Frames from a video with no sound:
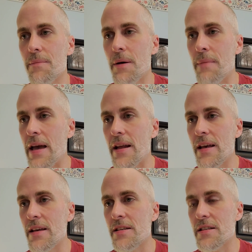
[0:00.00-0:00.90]
But man,
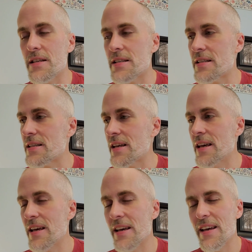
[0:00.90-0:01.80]
it is just.
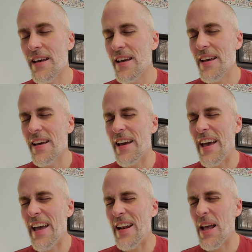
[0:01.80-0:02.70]

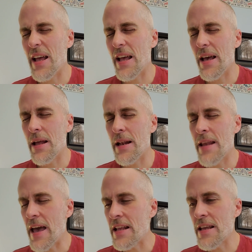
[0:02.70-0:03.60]
And
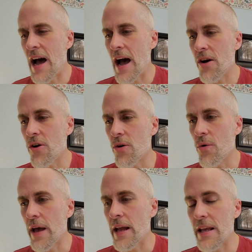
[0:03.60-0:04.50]

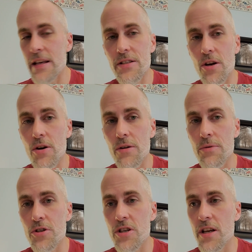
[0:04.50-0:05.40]
Netanyahu and his current
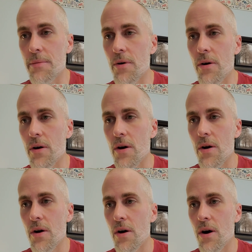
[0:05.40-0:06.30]
regime
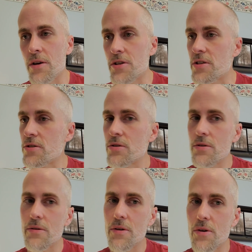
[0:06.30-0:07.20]
are just
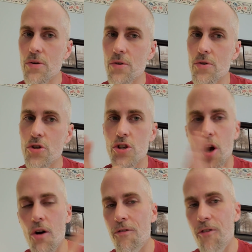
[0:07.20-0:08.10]

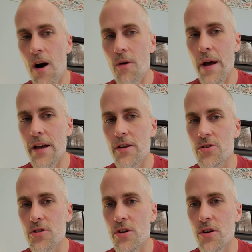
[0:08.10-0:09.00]
so far right
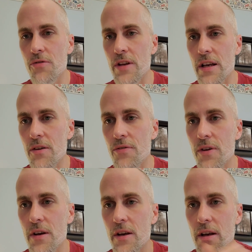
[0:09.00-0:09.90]
conservative
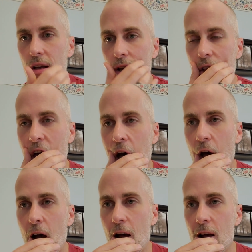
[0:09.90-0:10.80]

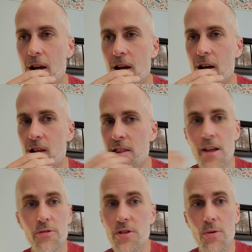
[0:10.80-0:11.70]
that
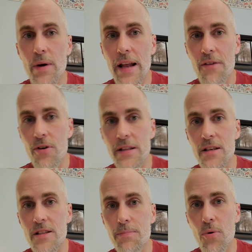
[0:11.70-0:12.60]
they'll do whatever at
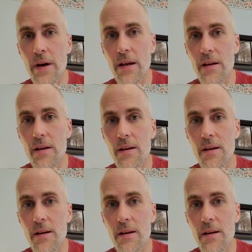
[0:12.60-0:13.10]
this point.